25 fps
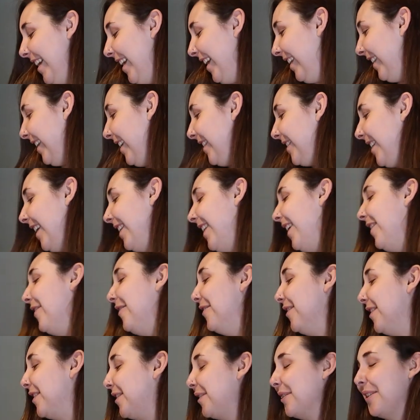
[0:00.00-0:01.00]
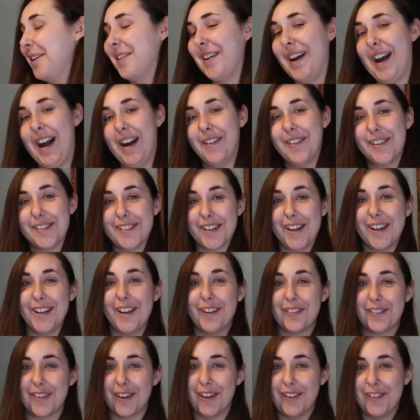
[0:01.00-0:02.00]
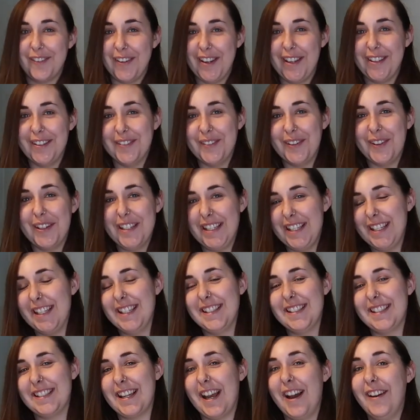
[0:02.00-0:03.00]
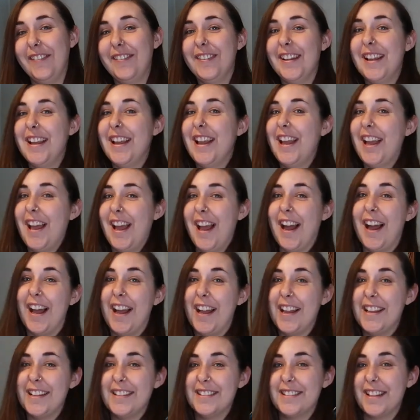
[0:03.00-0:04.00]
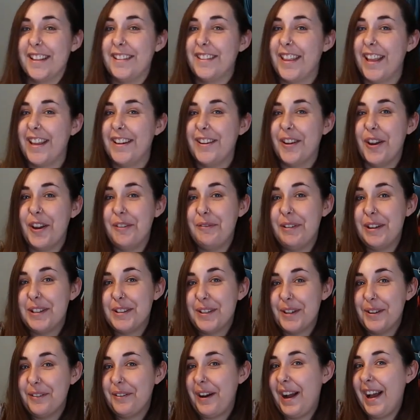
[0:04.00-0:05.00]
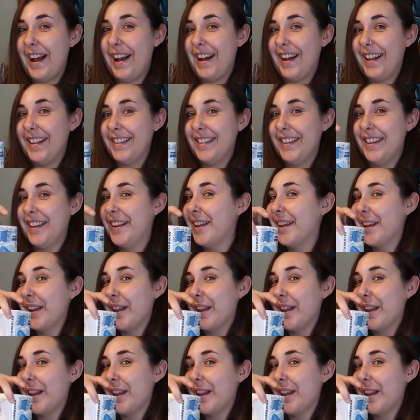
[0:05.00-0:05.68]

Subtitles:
And they say they always talk about how much I love coffee in the morning and stuff. And they know me too well.